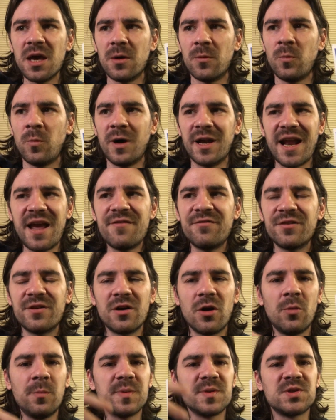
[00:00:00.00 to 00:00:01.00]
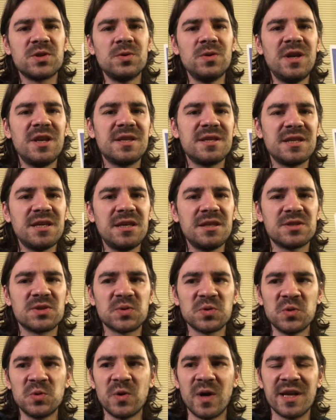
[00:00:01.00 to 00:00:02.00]
whatever opportunity
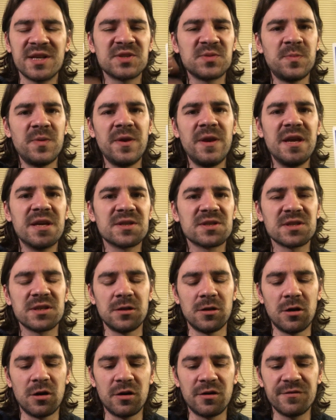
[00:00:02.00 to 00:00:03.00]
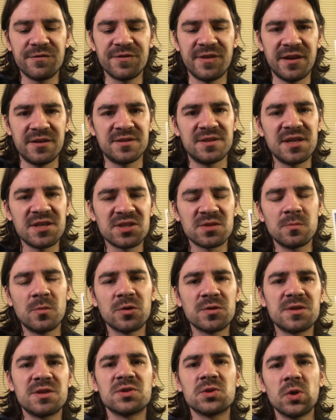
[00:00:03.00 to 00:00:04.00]
to experience love that this
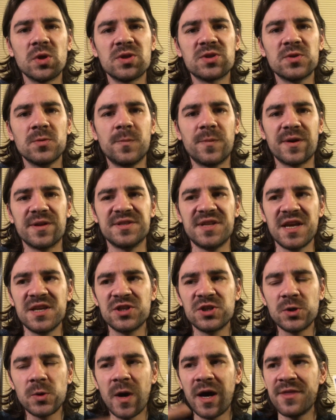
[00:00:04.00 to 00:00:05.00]
month is going to present you,